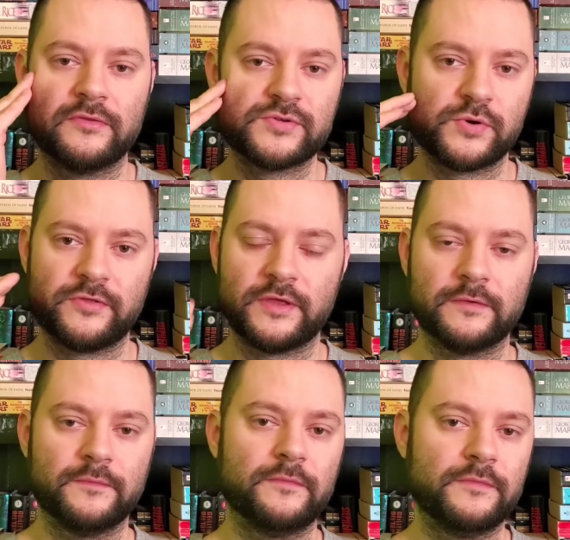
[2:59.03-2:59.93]
sort of the,
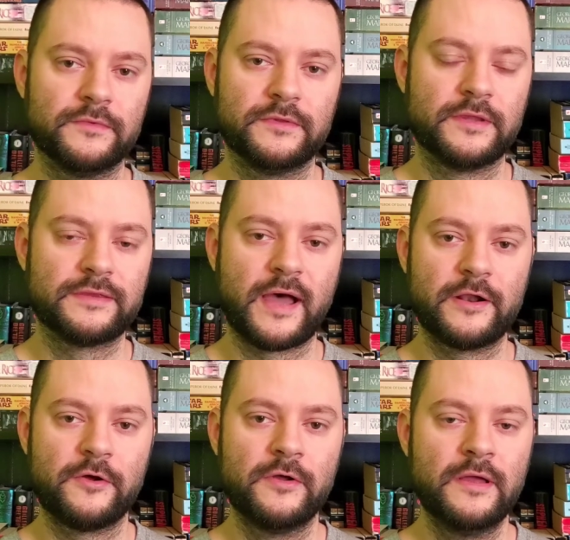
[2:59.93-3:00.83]
the
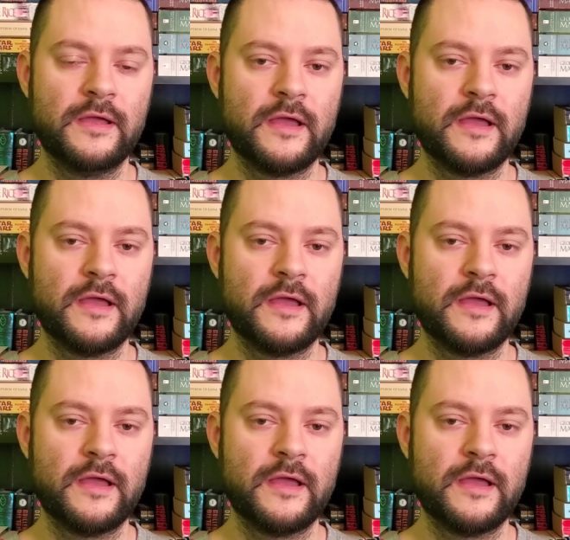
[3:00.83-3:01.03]
title.